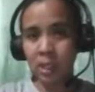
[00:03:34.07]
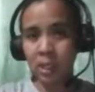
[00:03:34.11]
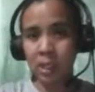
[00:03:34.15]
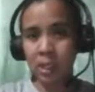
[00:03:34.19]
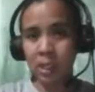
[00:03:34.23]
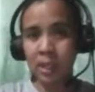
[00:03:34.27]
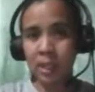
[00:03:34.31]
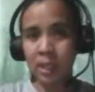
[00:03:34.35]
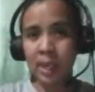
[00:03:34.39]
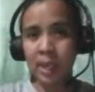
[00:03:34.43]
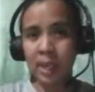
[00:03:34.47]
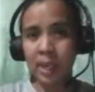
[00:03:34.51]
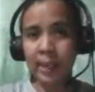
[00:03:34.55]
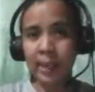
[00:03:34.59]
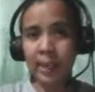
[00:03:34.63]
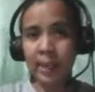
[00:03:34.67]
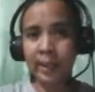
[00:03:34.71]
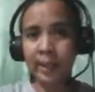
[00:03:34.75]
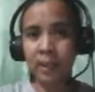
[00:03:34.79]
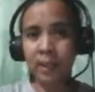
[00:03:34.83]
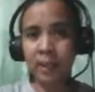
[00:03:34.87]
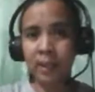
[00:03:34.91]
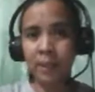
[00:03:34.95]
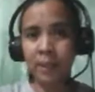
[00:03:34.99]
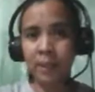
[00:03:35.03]

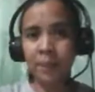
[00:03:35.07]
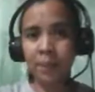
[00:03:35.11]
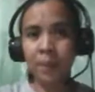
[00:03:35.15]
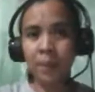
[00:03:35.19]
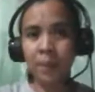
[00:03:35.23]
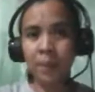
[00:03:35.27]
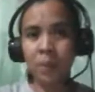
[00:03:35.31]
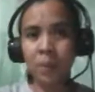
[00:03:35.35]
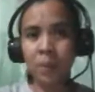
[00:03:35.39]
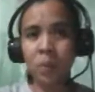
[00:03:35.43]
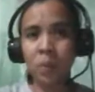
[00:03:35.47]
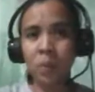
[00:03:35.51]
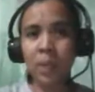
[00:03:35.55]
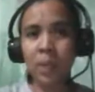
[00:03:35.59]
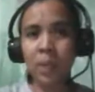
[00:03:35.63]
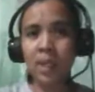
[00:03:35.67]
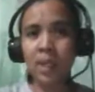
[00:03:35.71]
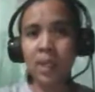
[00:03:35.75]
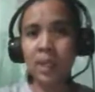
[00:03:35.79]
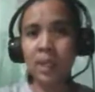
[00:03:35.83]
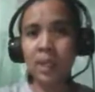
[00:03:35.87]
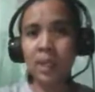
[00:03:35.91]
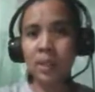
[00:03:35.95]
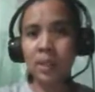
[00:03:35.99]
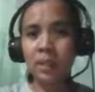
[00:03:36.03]
like
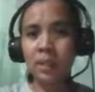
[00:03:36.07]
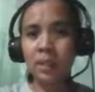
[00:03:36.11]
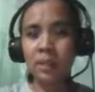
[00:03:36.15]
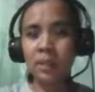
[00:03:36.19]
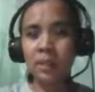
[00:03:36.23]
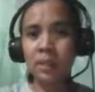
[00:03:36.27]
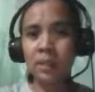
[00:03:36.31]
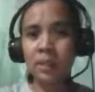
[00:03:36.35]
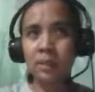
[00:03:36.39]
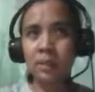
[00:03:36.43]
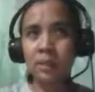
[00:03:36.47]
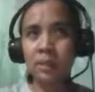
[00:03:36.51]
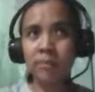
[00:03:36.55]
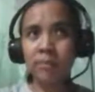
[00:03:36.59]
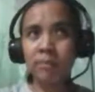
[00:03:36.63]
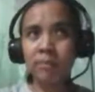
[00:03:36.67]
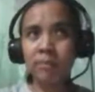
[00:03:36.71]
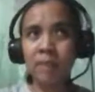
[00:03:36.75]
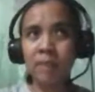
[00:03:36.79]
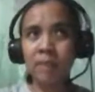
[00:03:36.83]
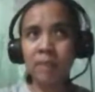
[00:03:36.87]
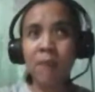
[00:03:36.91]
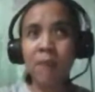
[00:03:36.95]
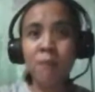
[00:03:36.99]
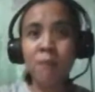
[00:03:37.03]
when
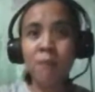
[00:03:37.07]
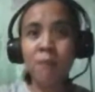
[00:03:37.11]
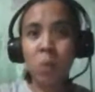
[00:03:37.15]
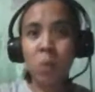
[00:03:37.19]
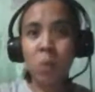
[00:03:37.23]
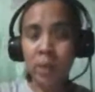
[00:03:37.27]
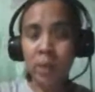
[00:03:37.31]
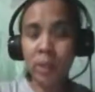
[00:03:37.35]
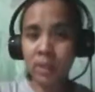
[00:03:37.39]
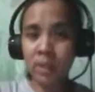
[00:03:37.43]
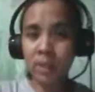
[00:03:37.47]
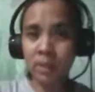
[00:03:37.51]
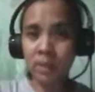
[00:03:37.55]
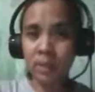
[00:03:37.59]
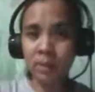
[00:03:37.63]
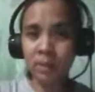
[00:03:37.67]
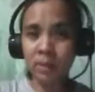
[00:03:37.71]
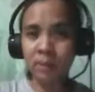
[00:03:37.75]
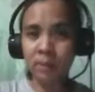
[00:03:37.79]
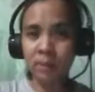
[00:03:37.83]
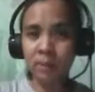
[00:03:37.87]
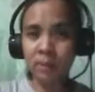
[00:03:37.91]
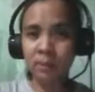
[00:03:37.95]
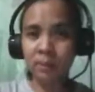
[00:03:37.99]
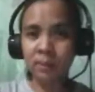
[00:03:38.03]
a voice
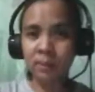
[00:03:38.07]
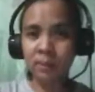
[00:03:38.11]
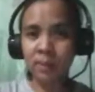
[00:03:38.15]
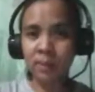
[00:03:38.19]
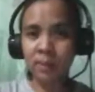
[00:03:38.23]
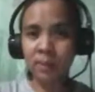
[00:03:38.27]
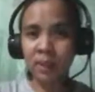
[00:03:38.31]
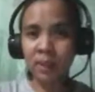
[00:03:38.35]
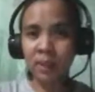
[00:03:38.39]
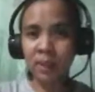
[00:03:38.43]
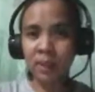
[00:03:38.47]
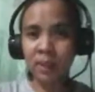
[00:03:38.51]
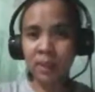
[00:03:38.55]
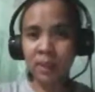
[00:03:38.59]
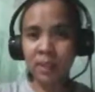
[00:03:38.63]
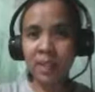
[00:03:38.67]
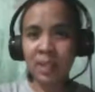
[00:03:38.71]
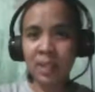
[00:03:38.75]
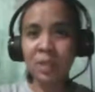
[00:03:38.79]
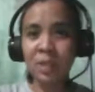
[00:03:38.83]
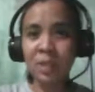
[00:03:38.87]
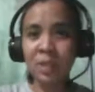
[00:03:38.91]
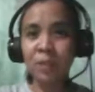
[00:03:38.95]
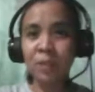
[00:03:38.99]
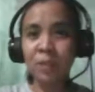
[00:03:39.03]
is
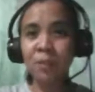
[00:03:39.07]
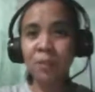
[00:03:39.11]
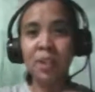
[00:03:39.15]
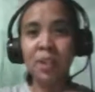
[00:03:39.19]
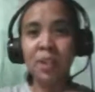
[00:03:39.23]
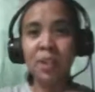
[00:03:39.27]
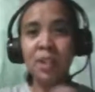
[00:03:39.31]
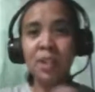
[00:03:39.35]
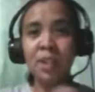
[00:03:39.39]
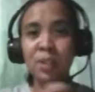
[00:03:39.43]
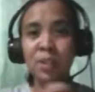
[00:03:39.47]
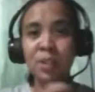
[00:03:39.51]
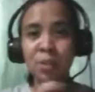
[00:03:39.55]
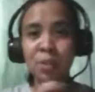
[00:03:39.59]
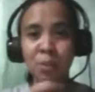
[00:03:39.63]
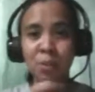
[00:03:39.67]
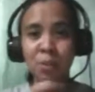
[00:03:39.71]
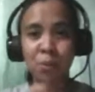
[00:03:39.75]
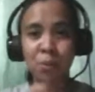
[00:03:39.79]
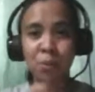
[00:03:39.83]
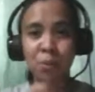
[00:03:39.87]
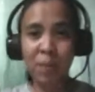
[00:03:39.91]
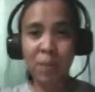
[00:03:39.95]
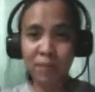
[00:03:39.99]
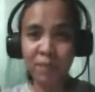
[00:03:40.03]
converted
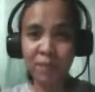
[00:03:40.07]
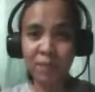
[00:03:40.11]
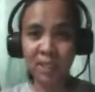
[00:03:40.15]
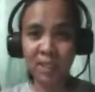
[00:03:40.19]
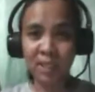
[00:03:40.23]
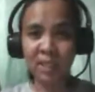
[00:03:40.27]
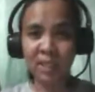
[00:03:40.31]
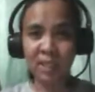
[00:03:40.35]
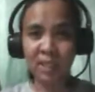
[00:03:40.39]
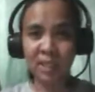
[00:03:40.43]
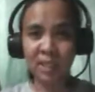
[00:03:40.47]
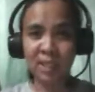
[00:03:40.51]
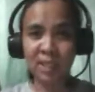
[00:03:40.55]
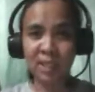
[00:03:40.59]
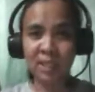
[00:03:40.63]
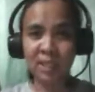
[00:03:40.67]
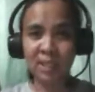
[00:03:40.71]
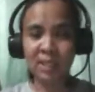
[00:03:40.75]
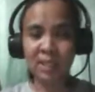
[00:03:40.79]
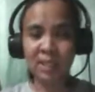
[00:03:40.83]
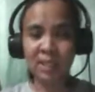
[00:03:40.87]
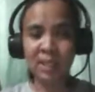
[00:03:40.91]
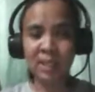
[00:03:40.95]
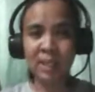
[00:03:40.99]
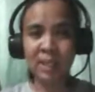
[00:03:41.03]
to wave signals,
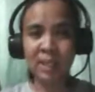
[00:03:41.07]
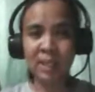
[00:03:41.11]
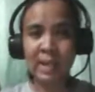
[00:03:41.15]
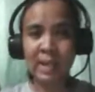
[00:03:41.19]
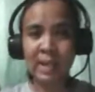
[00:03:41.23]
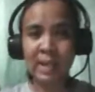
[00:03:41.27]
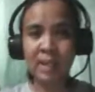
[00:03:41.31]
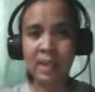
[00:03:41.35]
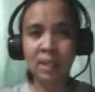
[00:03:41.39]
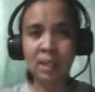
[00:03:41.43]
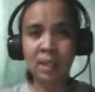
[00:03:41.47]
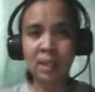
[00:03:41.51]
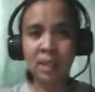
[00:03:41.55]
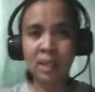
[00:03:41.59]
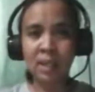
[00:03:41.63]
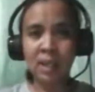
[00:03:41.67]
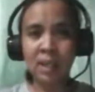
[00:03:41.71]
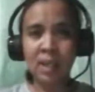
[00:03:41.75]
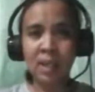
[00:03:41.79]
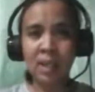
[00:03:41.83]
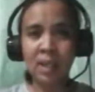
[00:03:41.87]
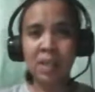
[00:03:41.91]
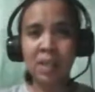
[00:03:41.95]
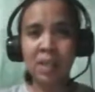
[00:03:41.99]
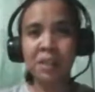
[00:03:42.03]
right?
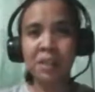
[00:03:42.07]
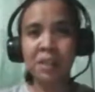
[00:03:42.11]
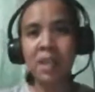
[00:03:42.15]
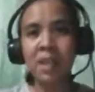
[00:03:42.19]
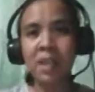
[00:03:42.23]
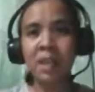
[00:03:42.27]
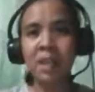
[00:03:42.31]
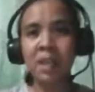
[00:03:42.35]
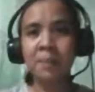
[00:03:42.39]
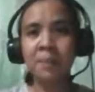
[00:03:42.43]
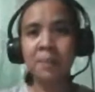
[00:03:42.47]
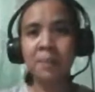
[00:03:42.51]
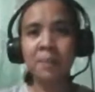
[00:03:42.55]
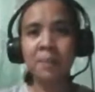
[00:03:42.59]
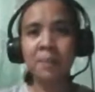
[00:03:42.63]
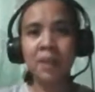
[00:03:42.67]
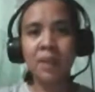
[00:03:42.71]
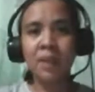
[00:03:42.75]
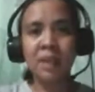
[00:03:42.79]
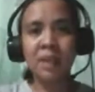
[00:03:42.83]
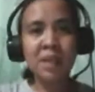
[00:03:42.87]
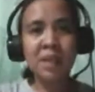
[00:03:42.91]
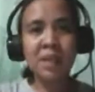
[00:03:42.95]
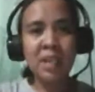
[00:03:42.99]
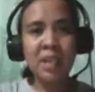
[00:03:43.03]
And then
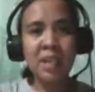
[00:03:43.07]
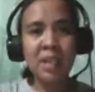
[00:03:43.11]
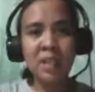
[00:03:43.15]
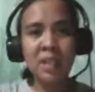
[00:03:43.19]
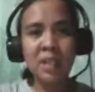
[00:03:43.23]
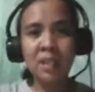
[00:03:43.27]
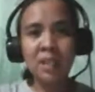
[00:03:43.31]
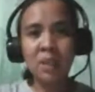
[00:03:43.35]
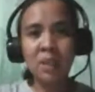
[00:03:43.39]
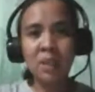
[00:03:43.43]
these